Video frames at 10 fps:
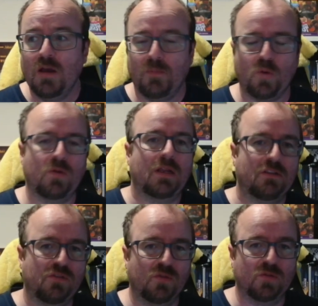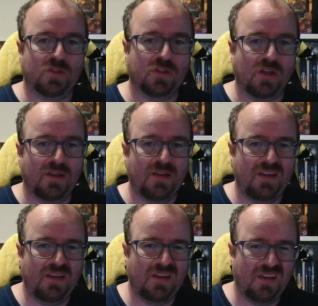Borderlands 4 is just like,
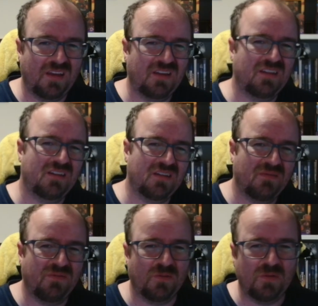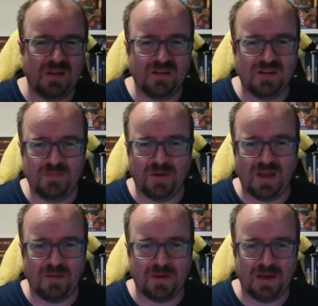yeah, Vault Hunter,
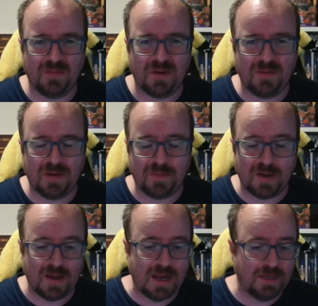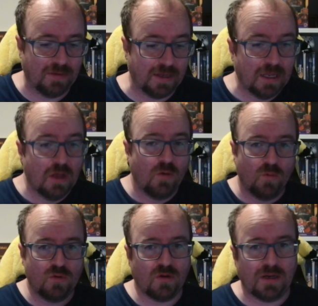blah, blah, blah, blah, blah. Anyway,
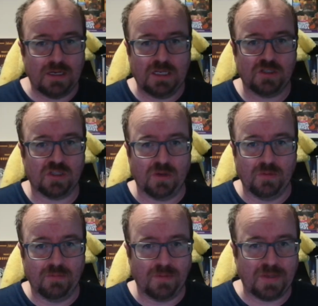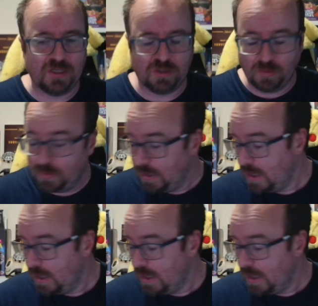walk around there slowly with a pistol.